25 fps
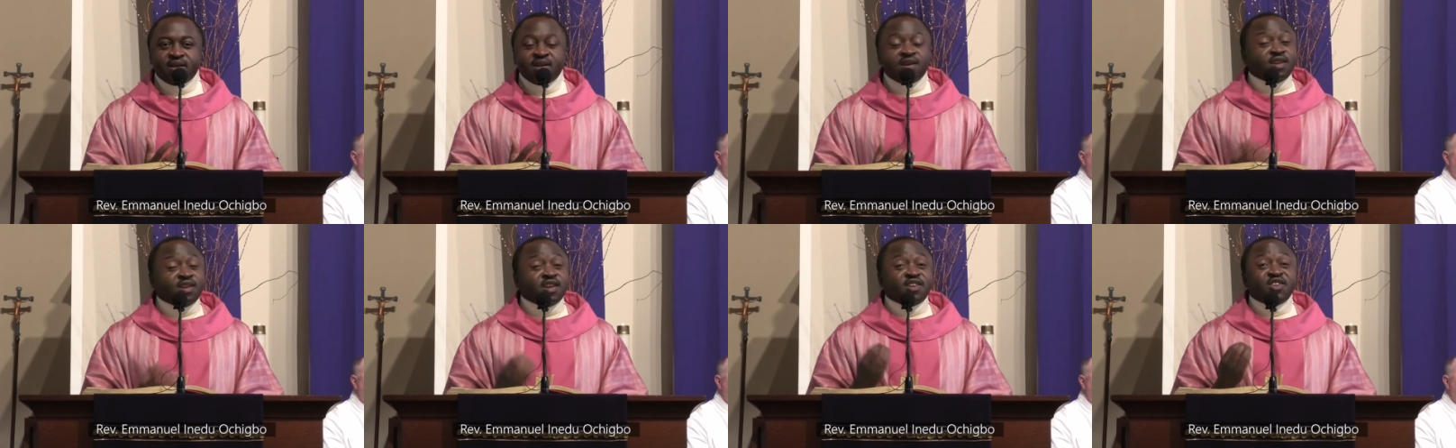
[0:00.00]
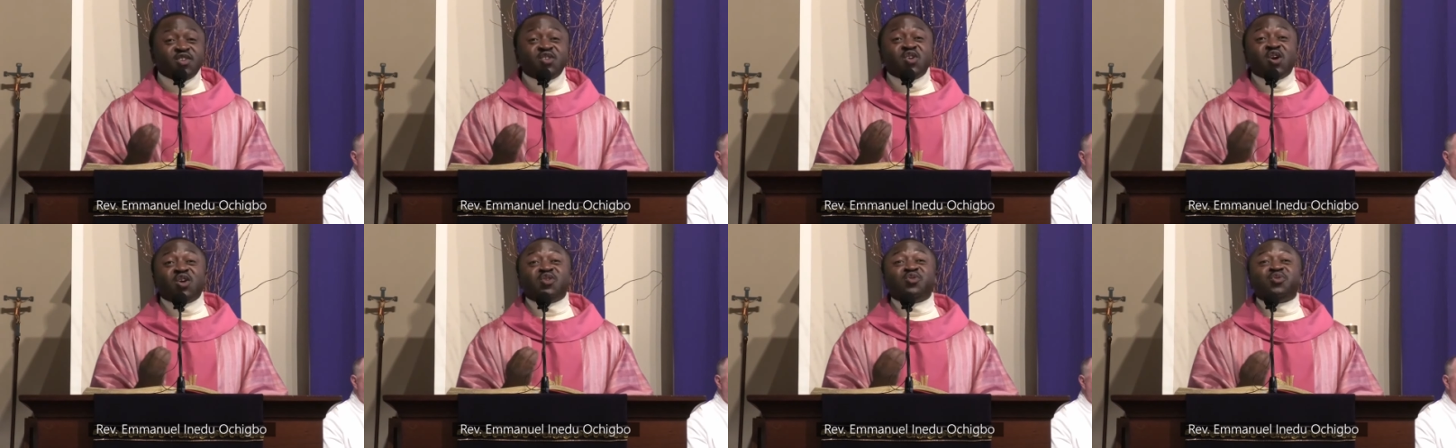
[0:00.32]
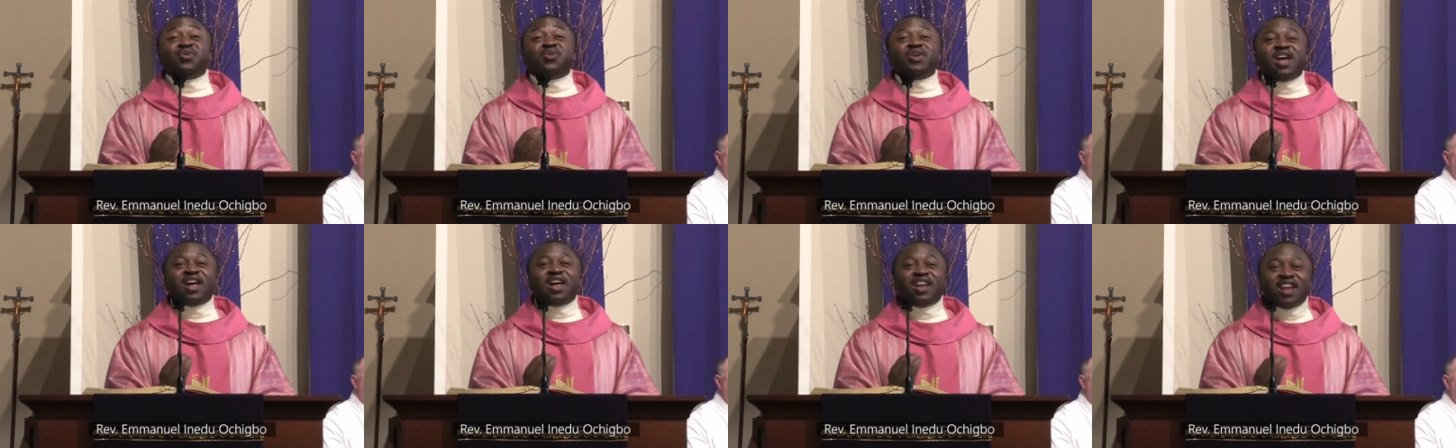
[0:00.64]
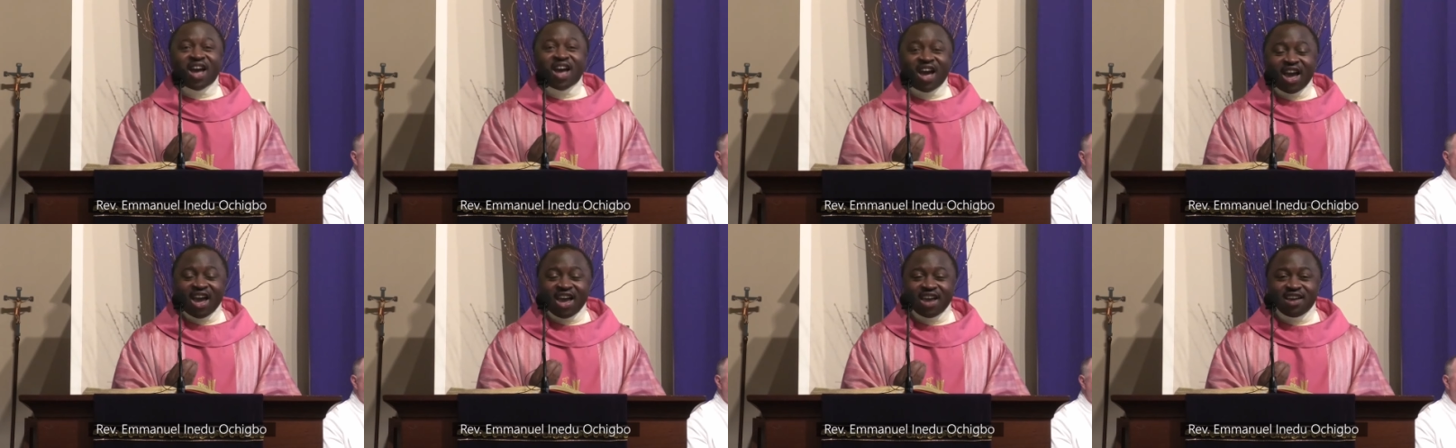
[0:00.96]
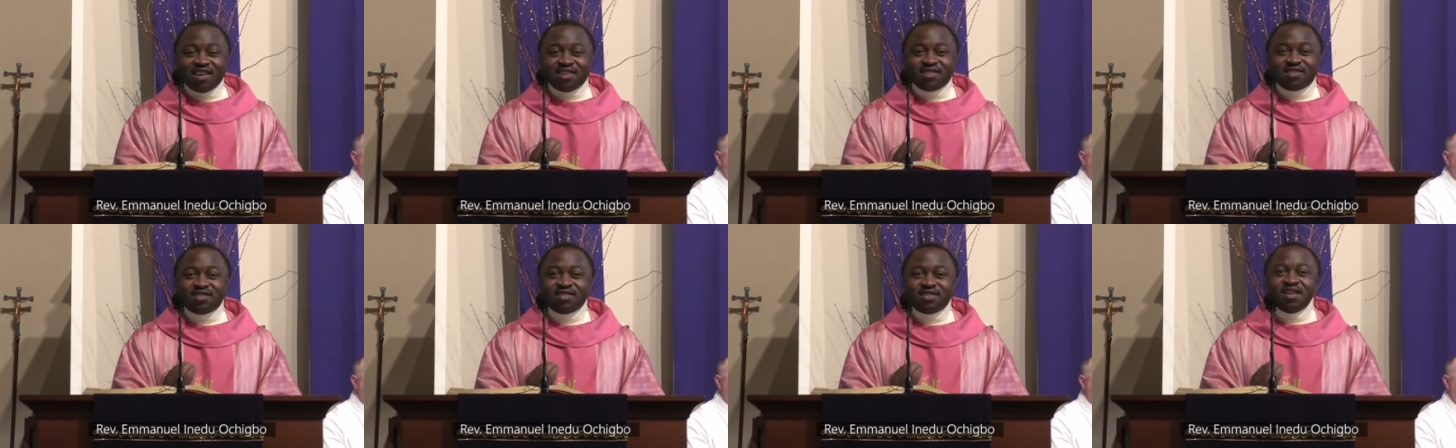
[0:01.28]
They did not
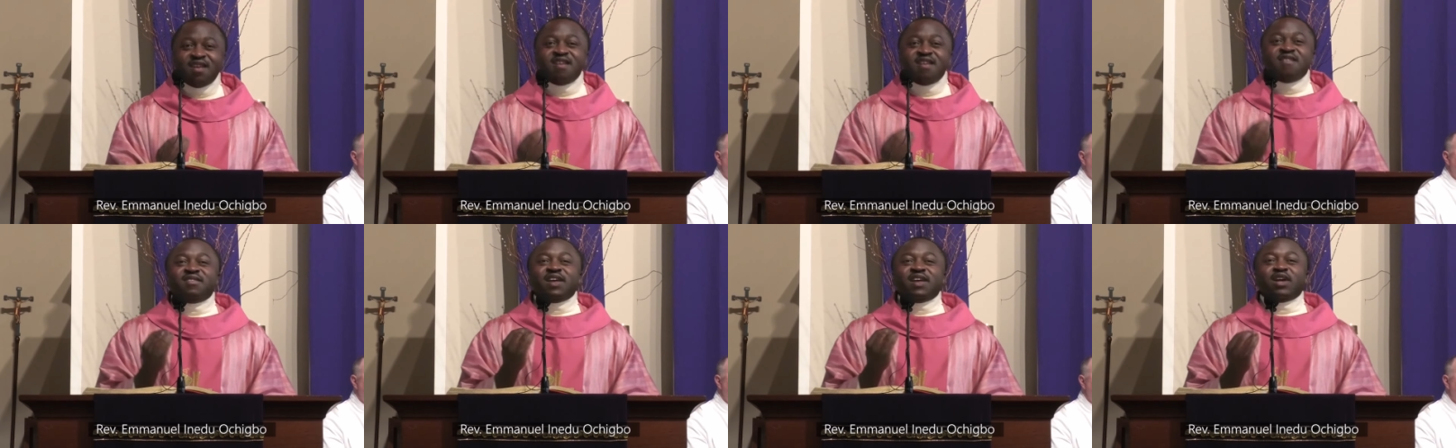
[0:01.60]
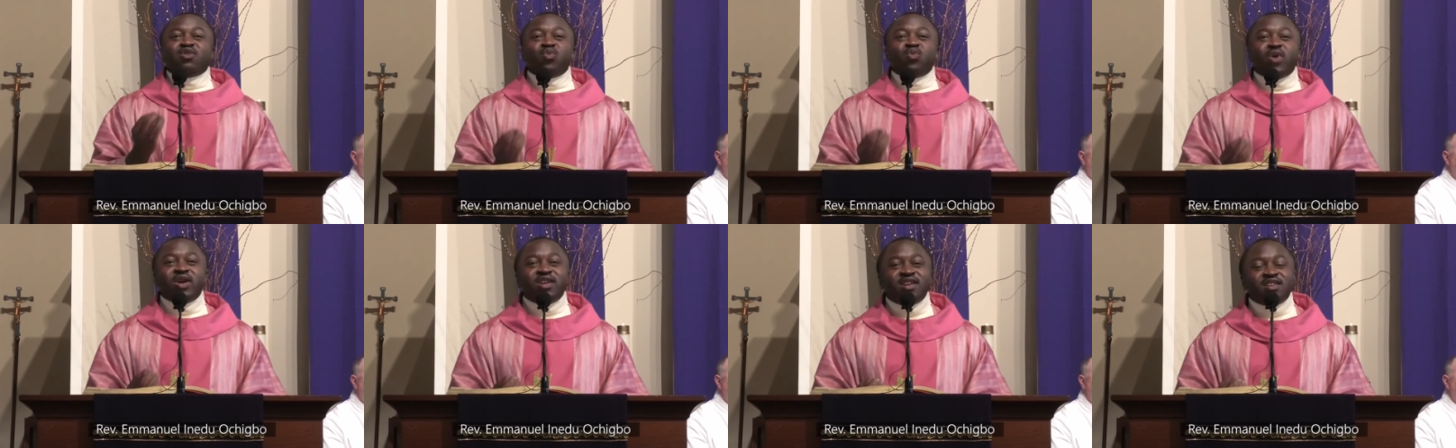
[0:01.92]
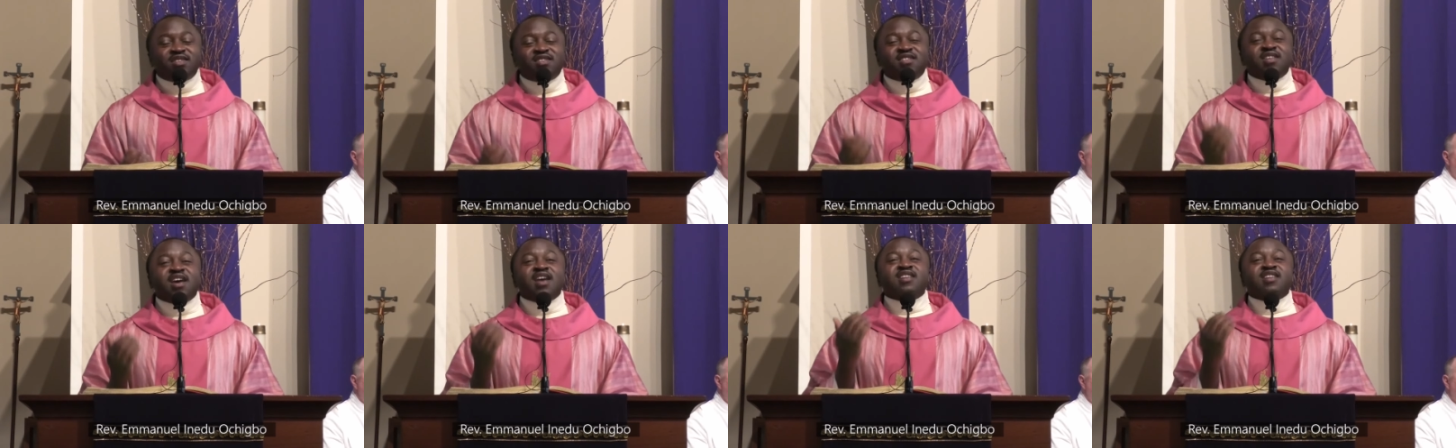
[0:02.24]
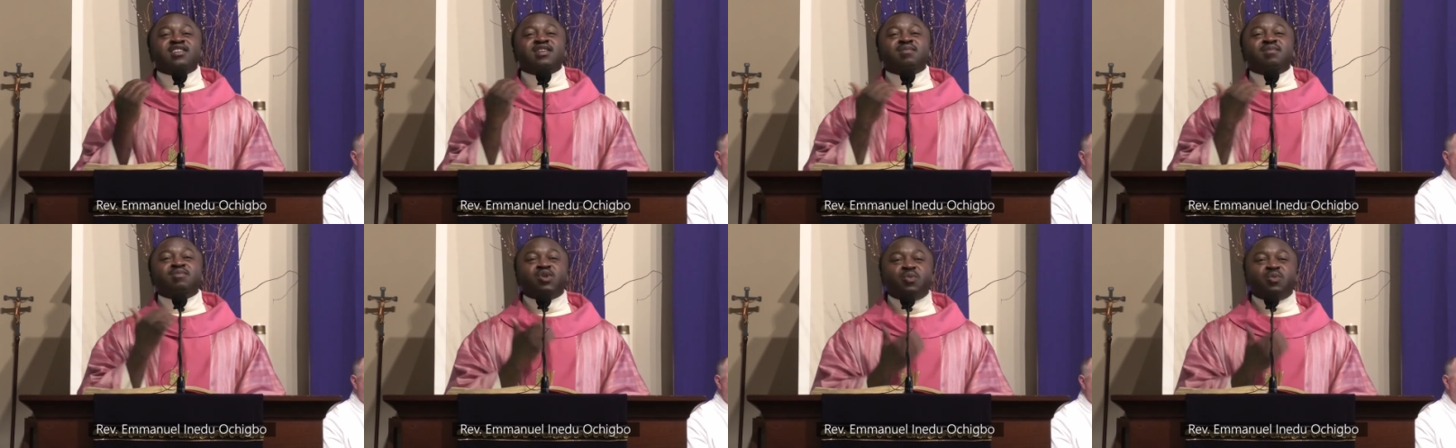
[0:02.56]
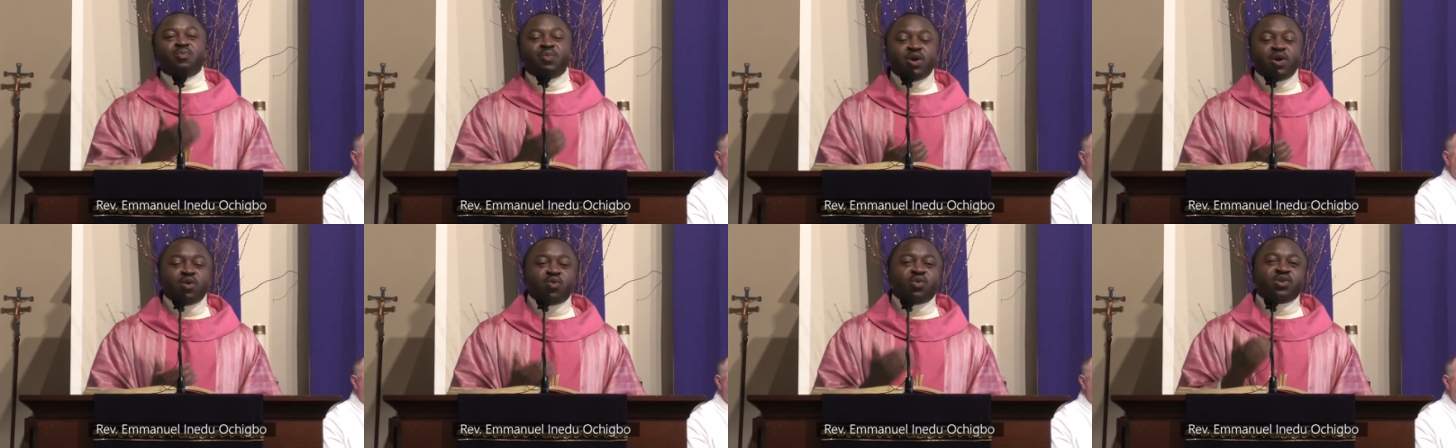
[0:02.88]
realize that when they sent him to
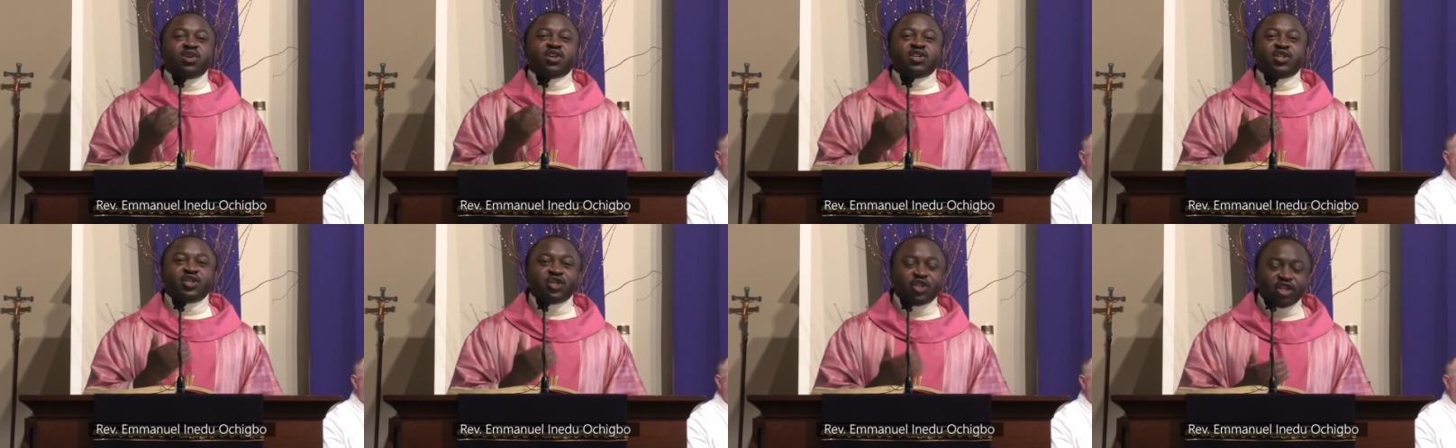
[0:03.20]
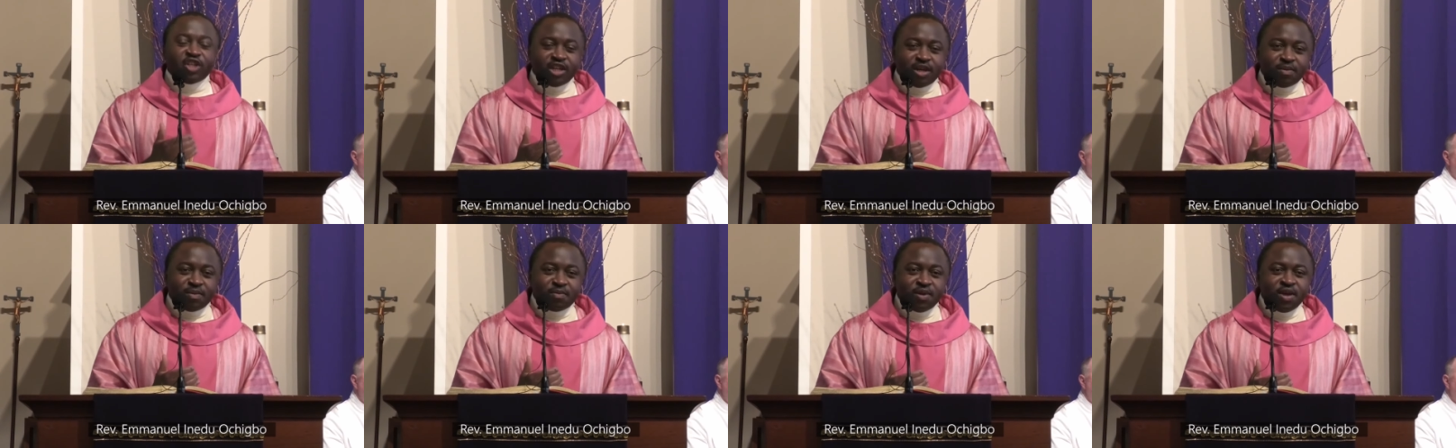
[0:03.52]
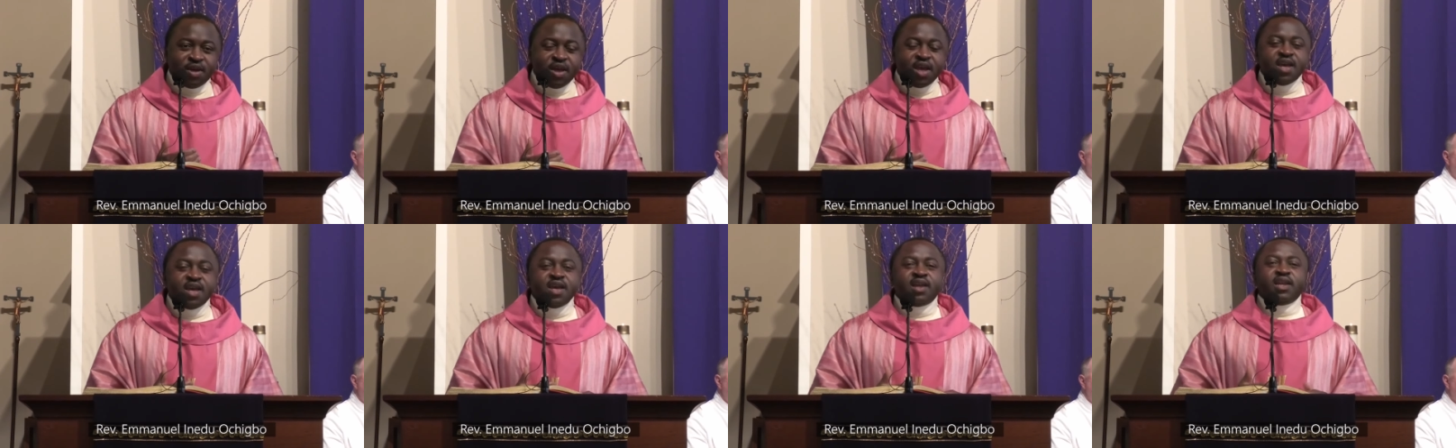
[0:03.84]
be with the sheep,